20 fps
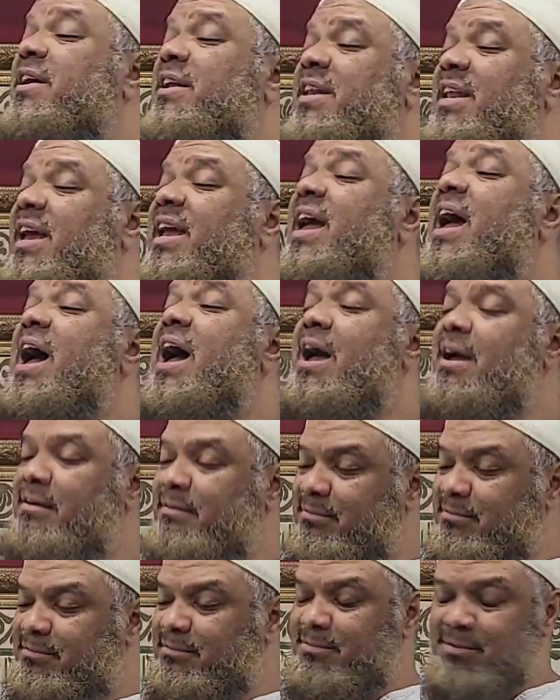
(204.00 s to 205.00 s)

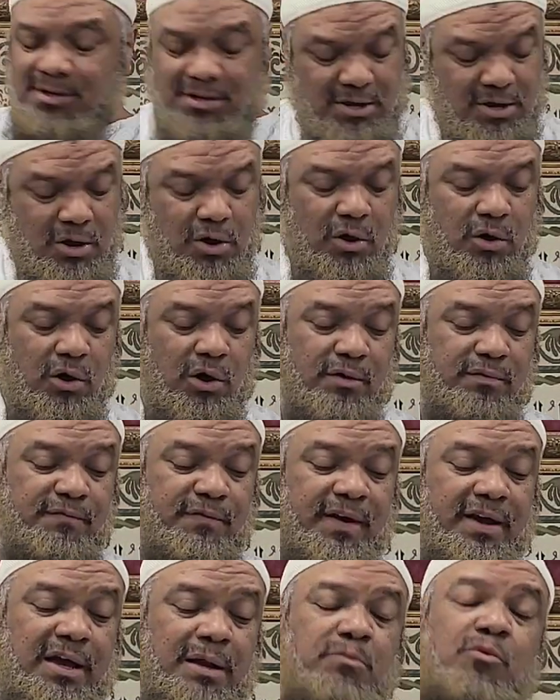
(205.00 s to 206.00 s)
al-nikah or
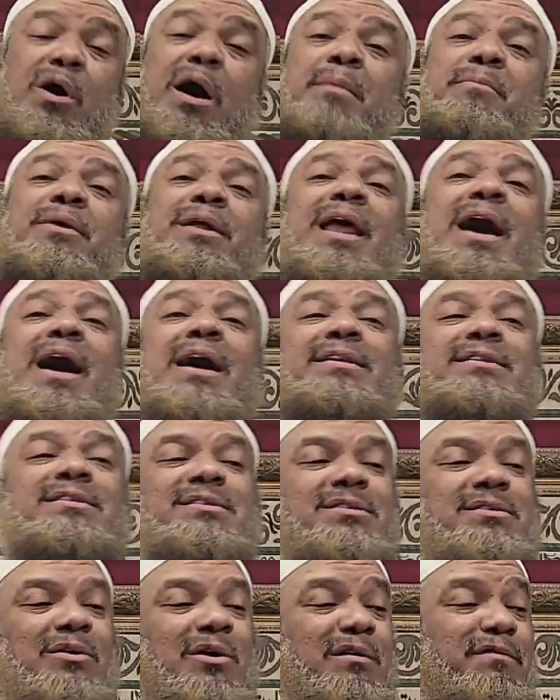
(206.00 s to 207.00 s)
fiqh
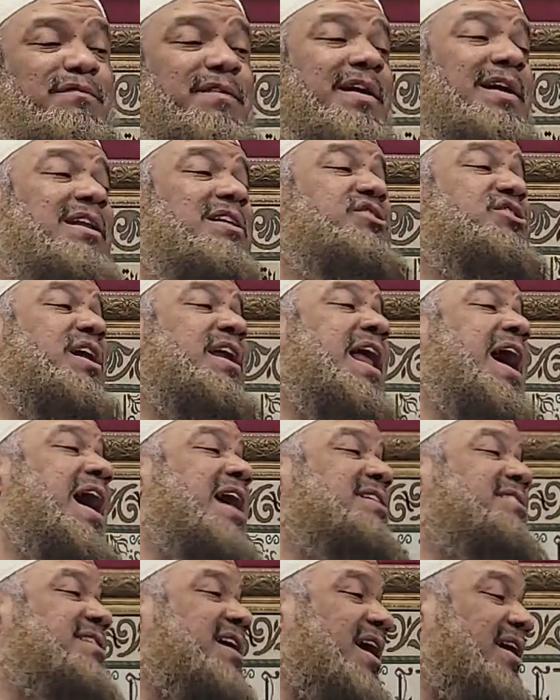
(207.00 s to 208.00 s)
al-mu'amalat or fiqh
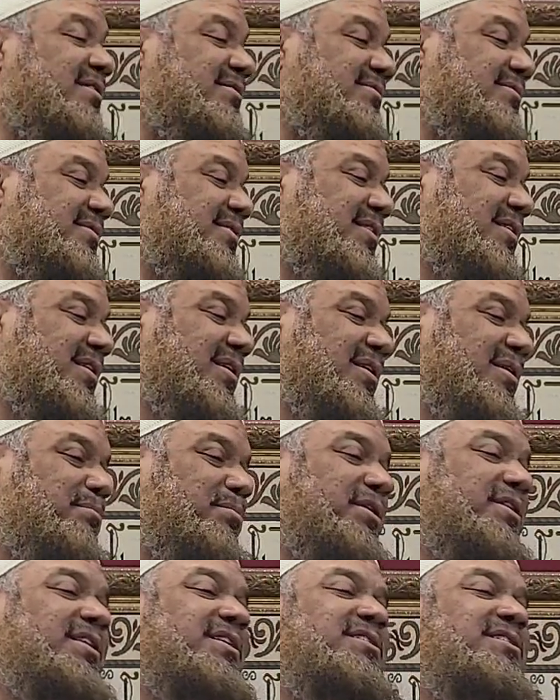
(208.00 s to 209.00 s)
al-janazah.
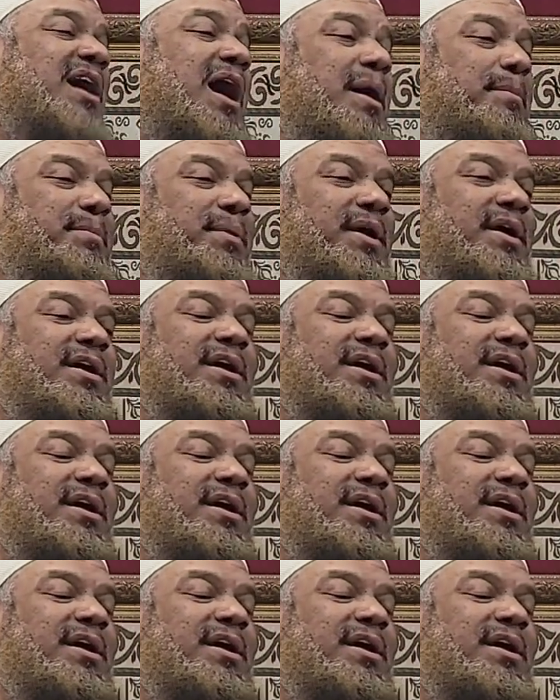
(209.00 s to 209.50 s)
But the topic